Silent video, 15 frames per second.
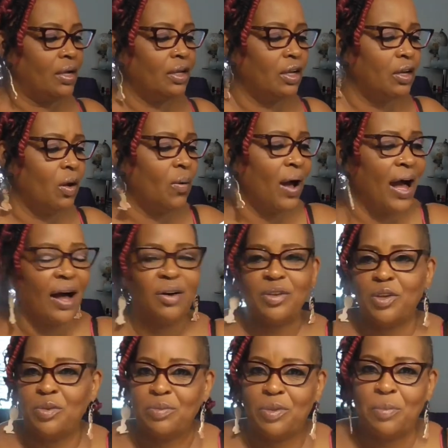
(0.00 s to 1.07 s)
You know how
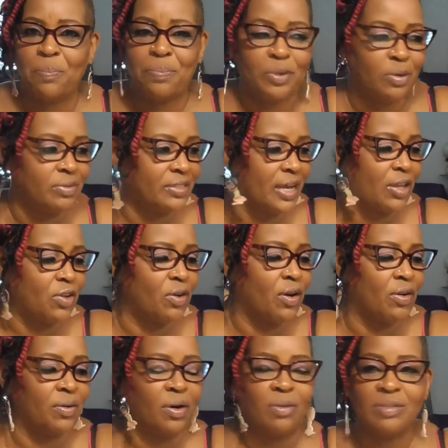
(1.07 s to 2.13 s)
you say you're
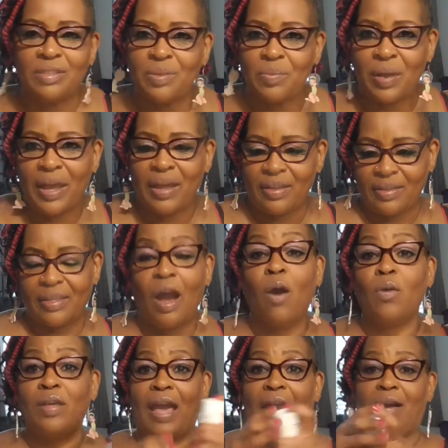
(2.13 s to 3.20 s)
going to go somewhere?
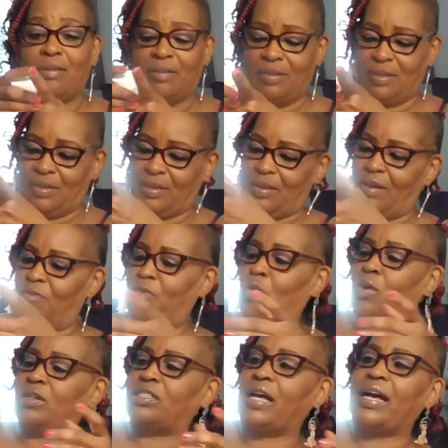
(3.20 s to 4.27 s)
Oh, y'all, of
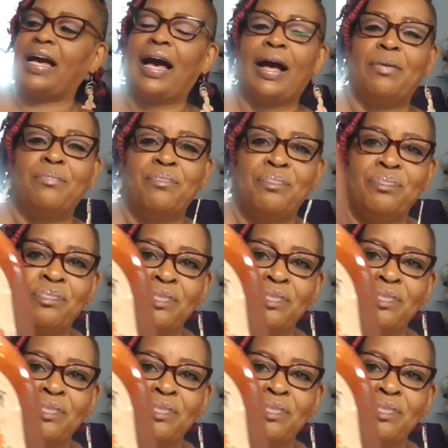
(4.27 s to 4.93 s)
course, I got